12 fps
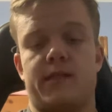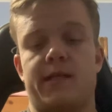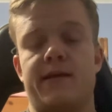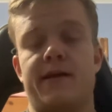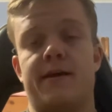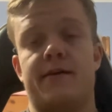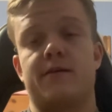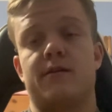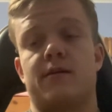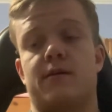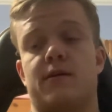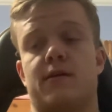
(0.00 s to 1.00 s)
Yeah,
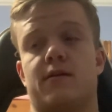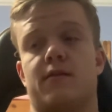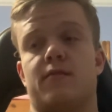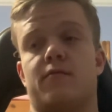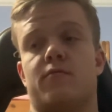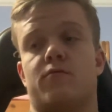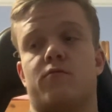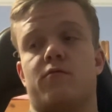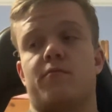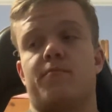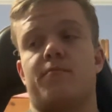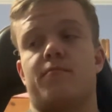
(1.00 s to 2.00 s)

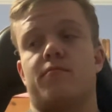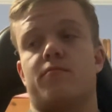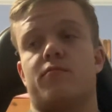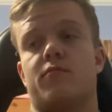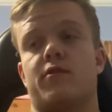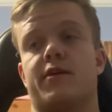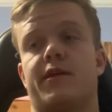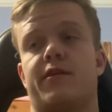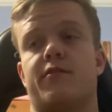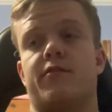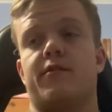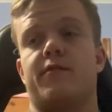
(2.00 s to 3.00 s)
we're looking
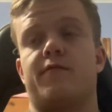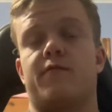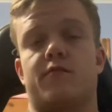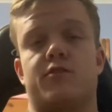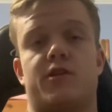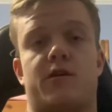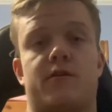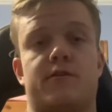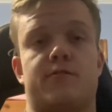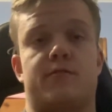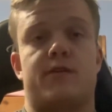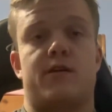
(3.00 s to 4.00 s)
good for
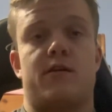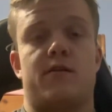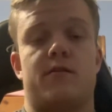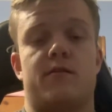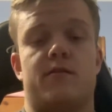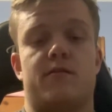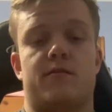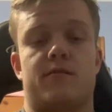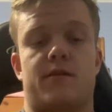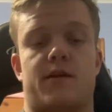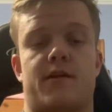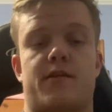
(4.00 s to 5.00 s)
John's return.
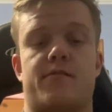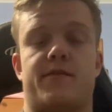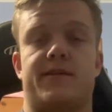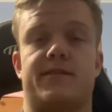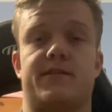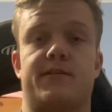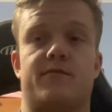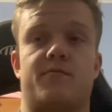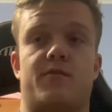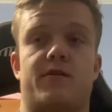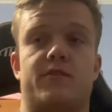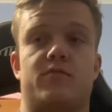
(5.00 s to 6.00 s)
I know that's still
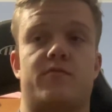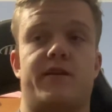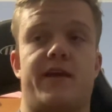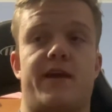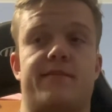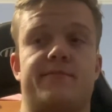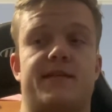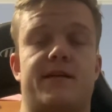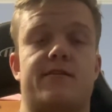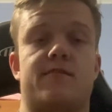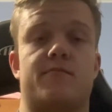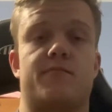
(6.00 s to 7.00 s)
probably 20 games
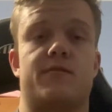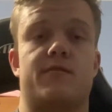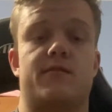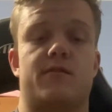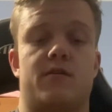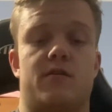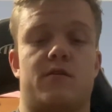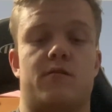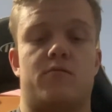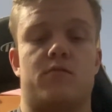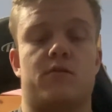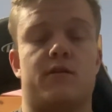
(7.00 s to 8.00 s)
out, but
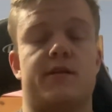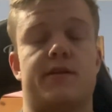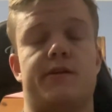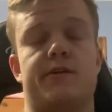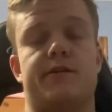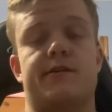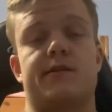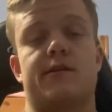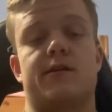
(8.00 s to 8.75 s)
we're looking good.